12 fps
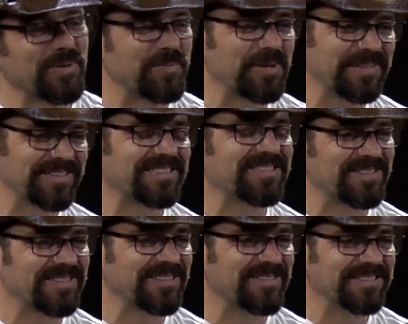know rebuilding the
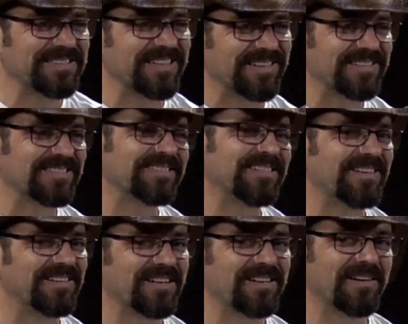studio in town, uh,